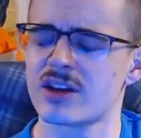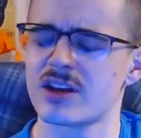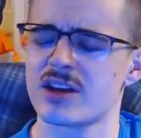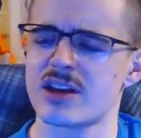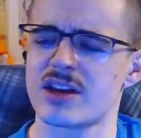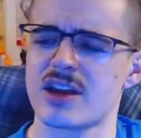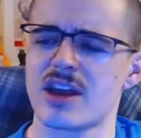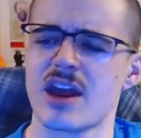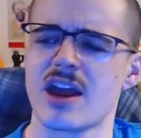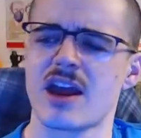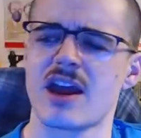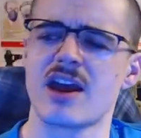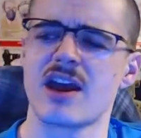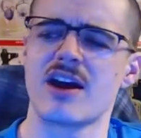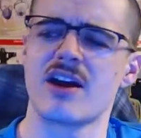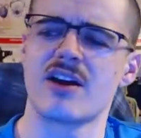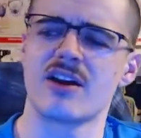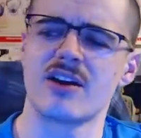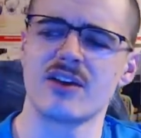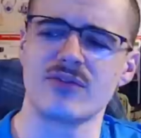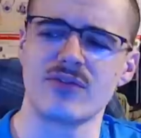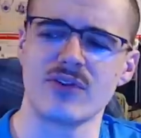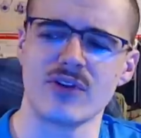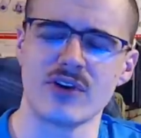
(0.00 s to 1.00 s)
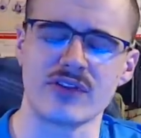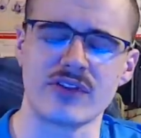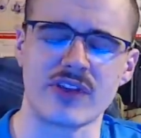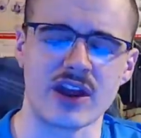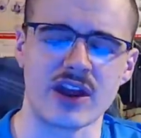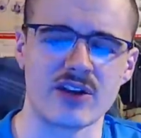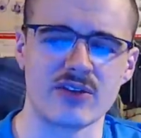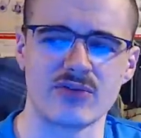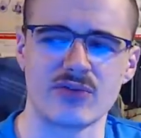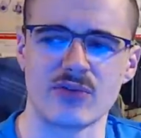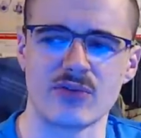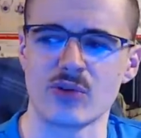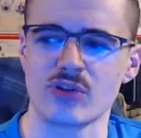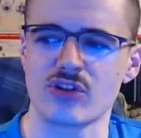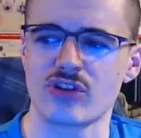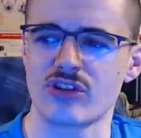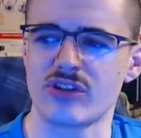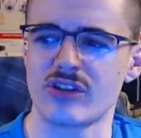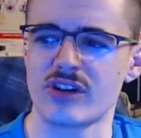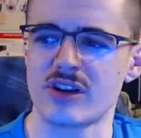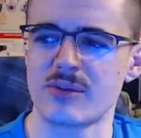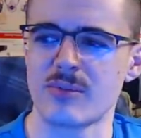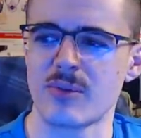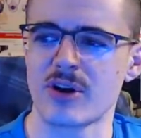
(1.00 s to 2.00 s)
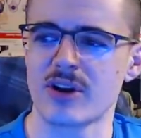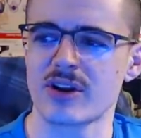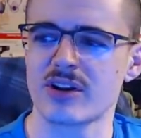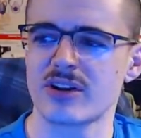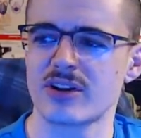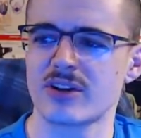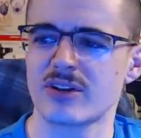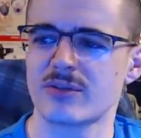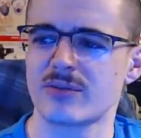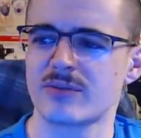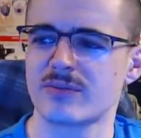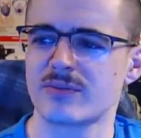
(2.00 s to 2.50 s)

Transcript: Yeah, I've heard that, unfortunately, Mike.